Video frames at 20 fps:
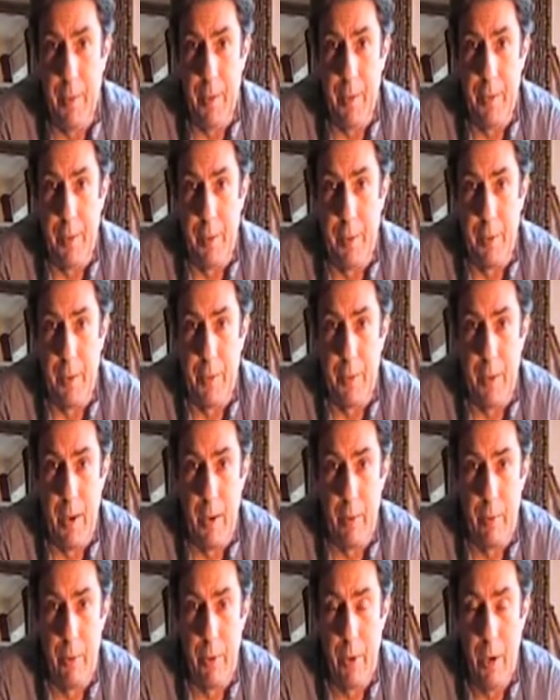as easy as it
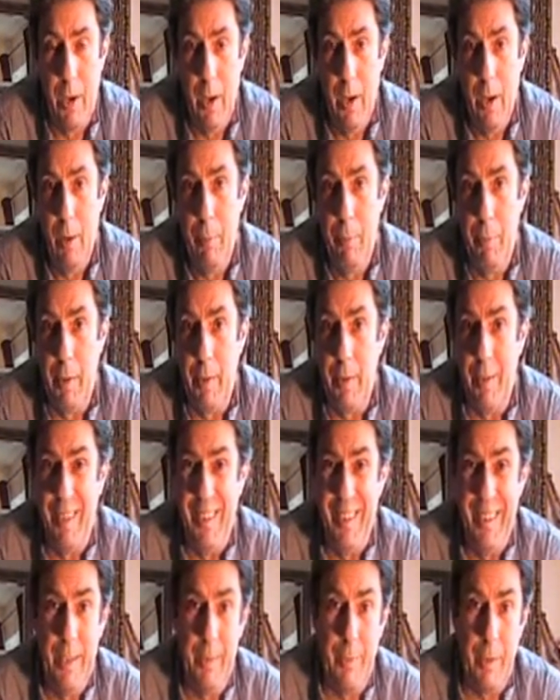sounds, but
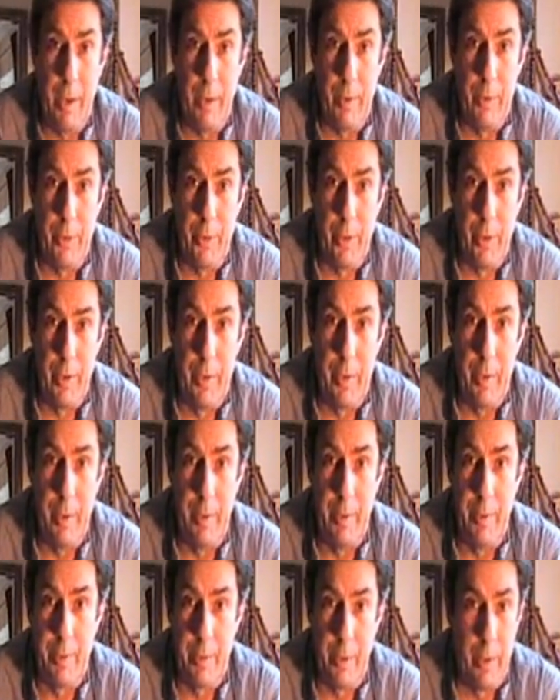leave it outside
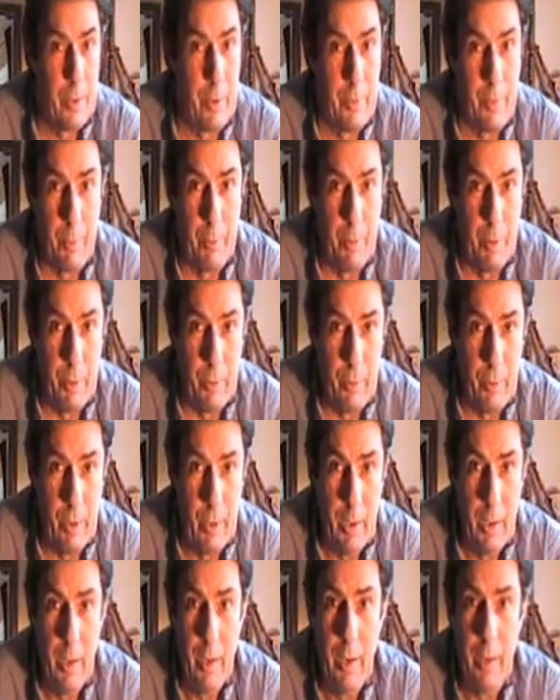in sight of the
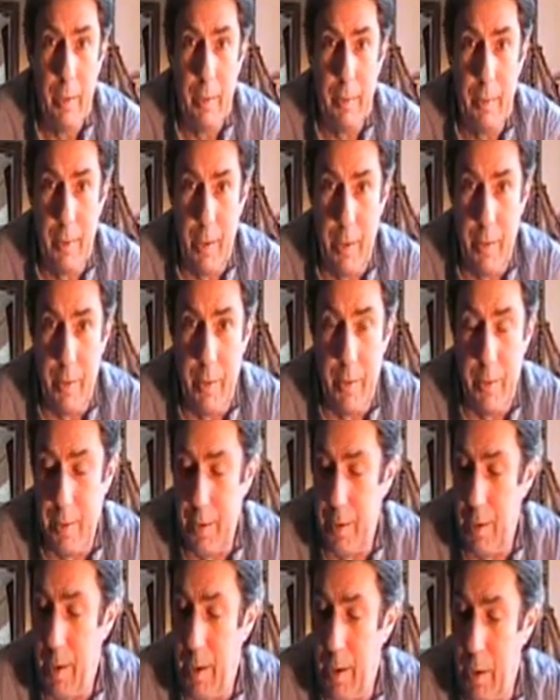moon does
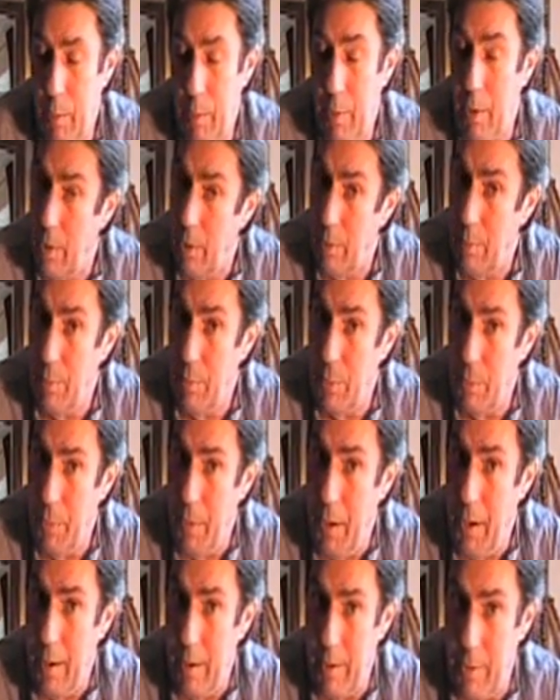instill it with a lot more
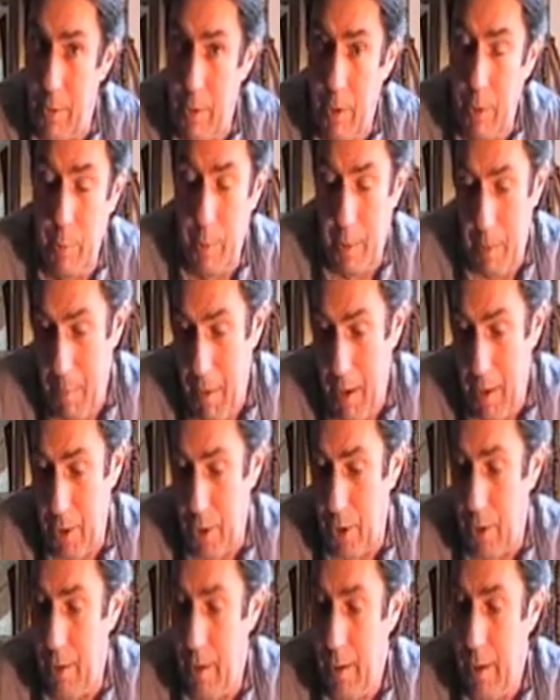power than you would
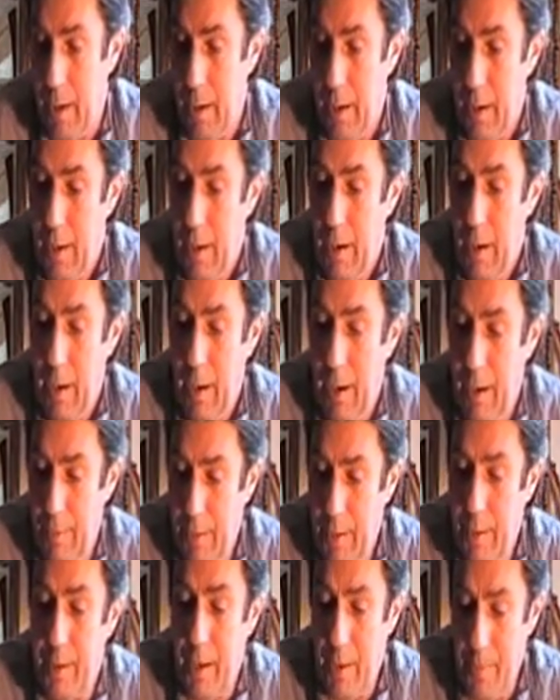imagine.
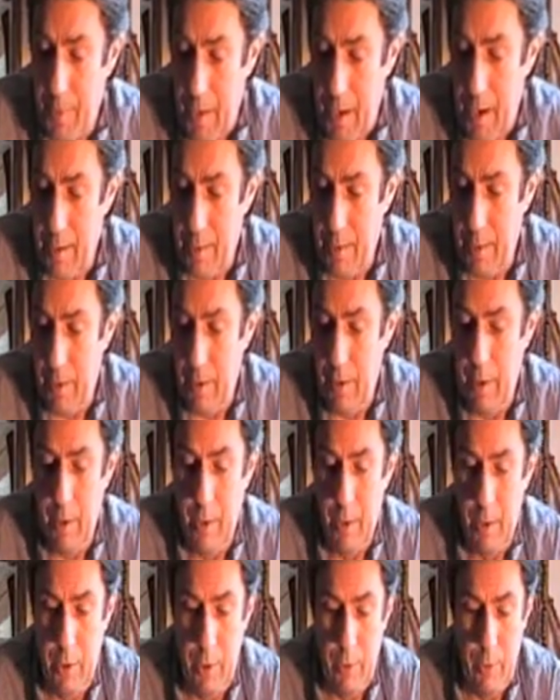Having done that,
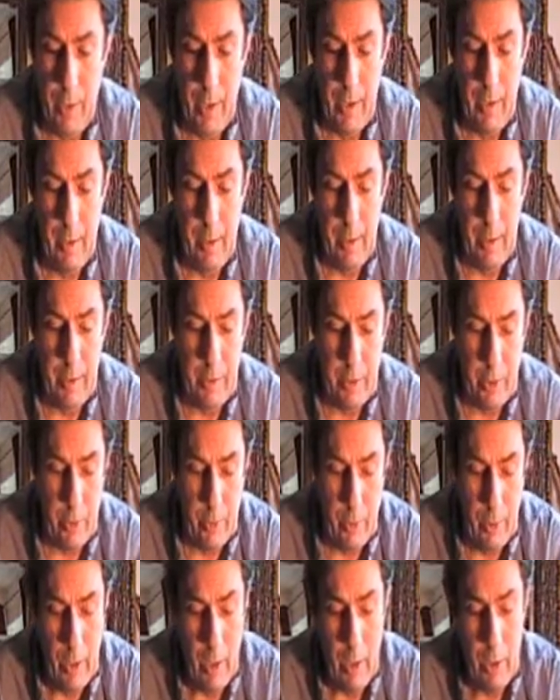you then need
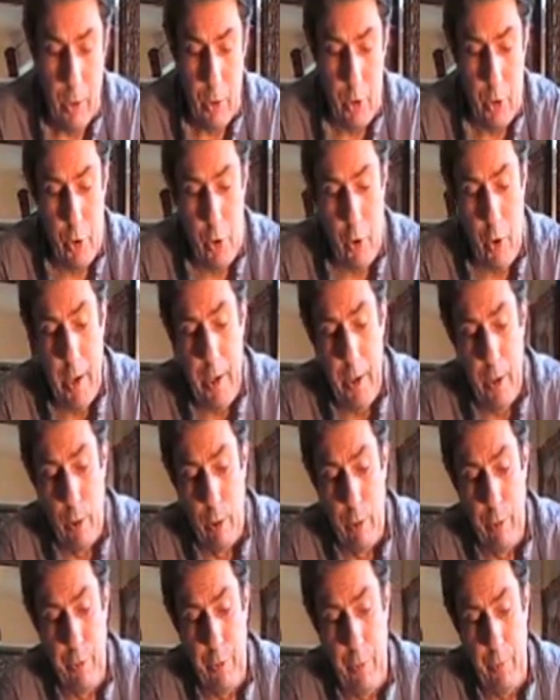to strain
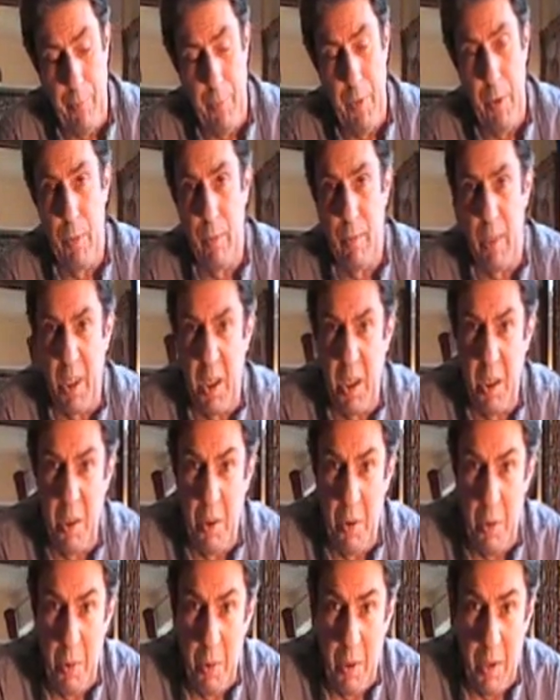off all the
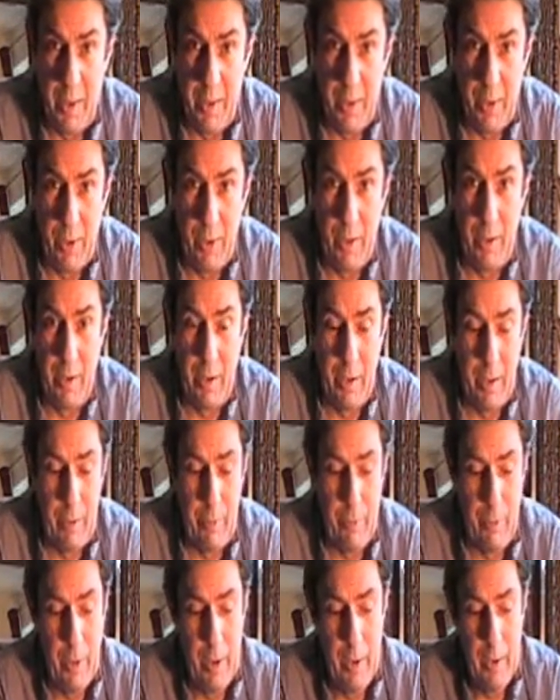goo, because you're going to
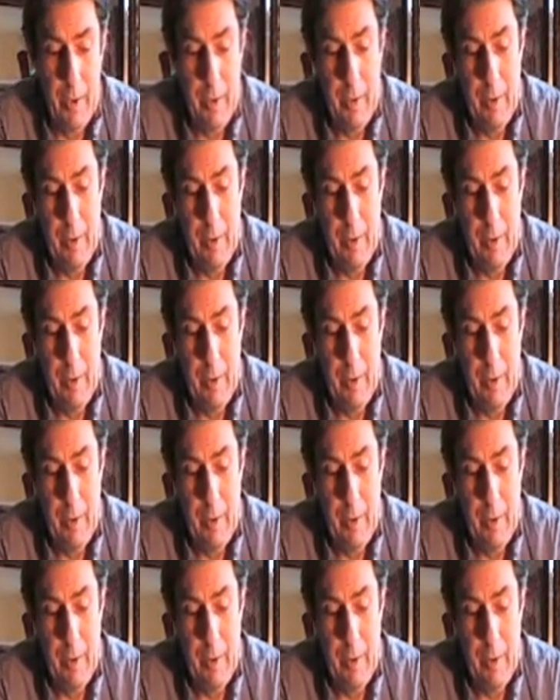have